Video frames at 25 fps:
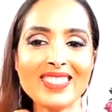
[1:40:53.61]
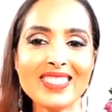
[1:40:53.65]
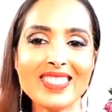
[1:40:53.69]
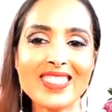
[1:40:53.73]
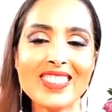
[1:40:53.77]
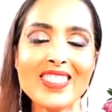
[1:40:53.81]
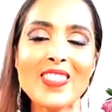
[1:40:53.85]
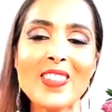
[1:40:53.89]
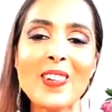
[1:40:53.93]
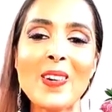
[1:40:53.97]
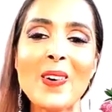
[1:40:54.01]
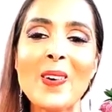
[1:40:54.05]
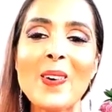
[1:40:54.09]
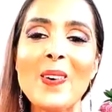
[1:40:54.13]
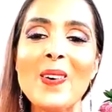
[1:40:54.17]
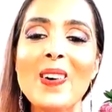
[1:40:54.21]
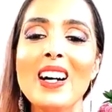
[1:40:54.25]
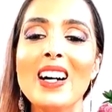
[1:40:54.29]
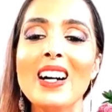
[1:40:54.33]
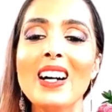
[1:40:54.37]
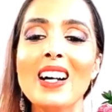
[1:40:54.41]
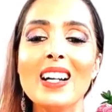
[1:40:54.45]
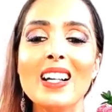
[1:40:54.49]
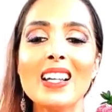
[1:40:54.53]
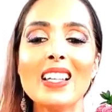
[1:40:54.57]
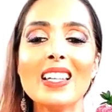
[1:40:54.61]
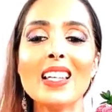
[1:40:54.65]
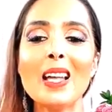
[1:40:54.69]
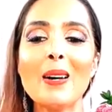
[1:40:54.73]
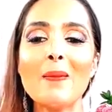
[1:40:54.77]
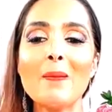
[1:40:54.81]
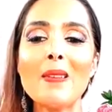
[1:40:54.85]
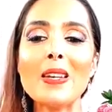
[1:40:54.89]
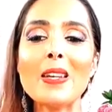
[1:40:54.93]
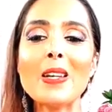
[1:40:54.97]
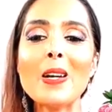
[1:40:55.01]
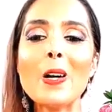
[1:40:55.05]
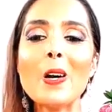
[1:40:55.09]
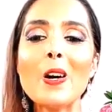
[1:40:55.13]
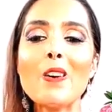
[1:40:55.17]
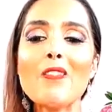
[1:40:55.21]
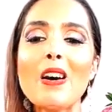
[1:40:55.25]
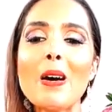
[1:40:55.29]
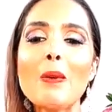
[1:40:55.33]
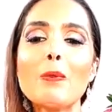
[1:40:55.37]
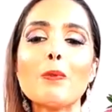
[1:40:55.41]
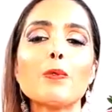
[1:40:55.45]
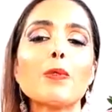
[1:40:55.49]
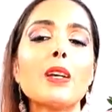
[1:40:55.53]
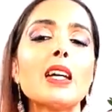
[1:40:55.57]
So let me know if
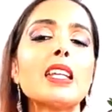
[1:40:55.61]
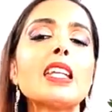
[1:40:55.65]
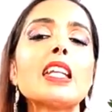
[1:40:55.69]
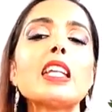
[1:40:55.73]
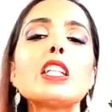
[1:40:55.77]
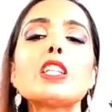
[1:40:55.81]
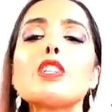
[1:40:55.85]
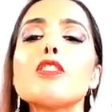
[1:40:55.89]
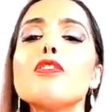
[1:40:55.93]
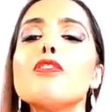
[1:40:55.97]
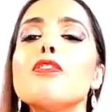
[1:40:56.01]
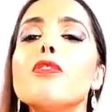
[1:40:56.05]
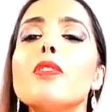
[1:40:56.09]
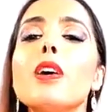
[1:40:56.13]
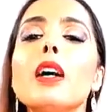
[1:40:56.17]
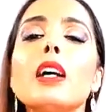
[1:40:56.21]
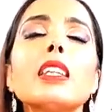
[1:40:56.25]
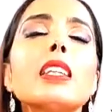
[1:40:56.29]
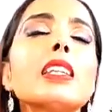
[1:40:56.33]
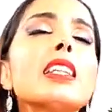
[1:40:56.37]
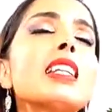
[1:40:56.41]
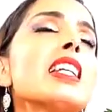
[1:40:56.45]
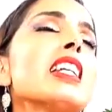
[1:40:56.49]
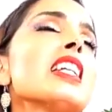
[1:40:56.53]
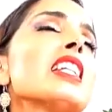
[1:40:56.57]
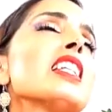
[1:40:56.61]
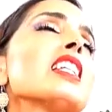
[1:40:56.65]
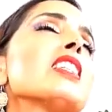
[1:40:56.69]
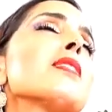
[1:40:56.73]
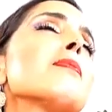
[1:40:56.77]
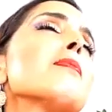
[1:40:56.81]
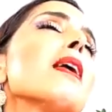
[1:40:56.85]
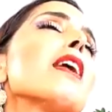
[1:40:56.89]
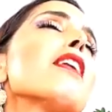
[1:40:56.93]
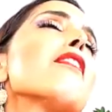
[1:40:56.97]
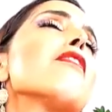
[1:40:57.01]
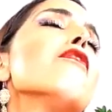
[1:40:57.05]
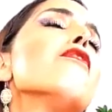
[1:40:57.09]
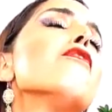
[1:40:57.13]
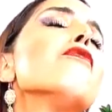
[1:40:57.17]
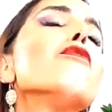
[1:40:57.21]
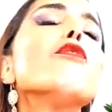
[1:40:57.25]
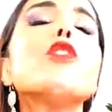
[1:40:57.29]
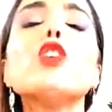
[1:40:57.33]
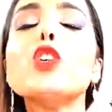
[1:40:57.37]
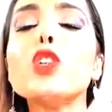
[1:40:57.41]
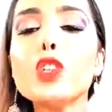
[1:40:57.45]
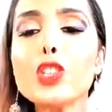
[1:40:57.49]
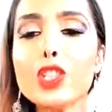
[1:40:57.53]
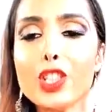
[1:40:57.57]
I'm ready to unleash my
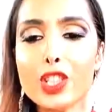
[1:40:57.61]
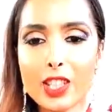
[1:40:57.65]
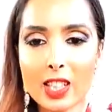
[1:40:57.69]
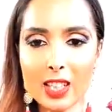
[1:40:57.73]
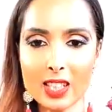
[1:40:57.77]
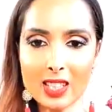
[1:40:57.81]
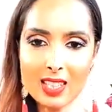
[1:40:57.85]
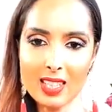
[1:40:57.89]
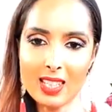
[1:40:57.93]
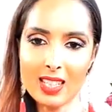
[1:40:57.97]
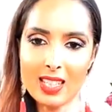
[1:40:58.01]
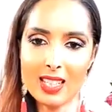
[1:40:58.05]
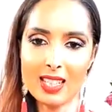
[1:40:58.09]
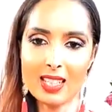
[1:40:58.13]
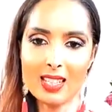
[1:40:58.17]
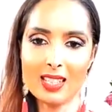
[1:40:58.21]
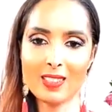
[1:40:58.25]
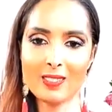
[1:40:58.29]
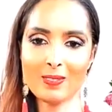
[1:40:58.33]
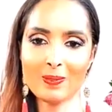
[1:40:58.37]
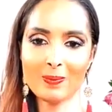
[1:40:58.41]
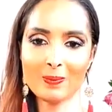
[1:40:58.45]
full Shakti.